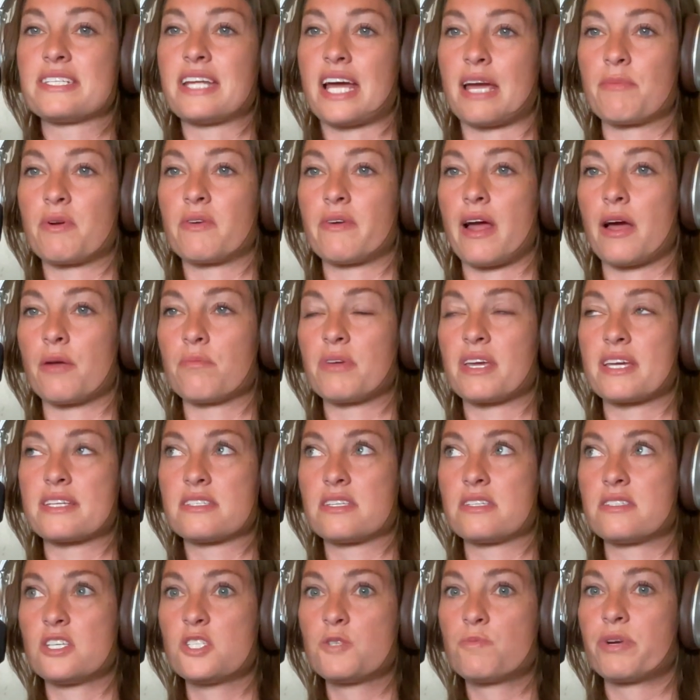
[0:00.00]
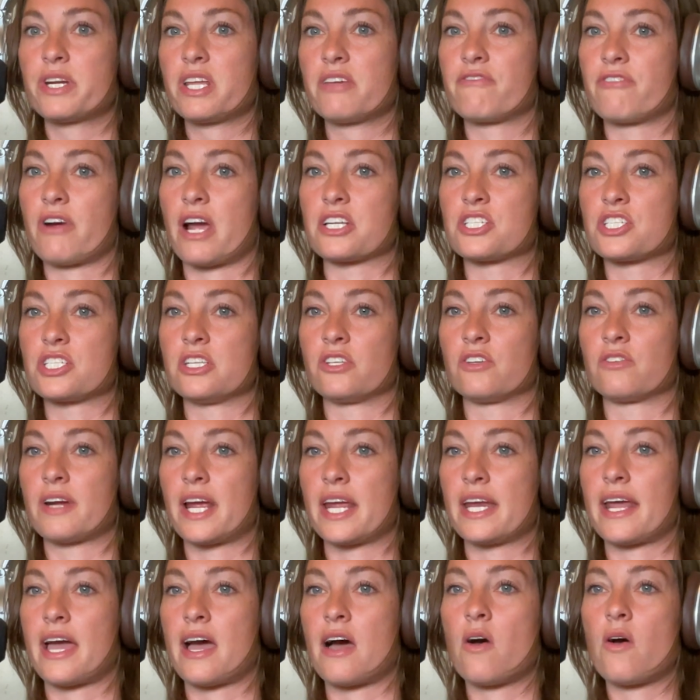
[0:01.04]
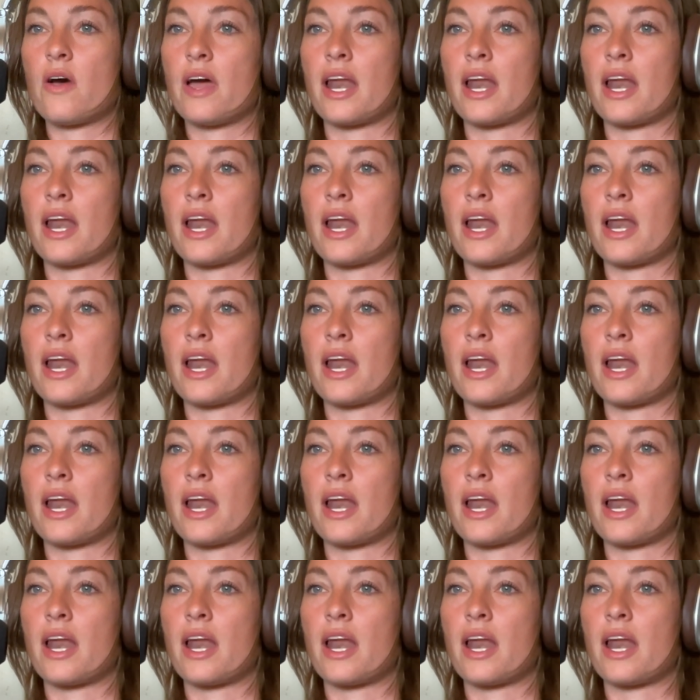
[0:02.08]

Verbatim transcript: time around because this is pretty fresh still right now.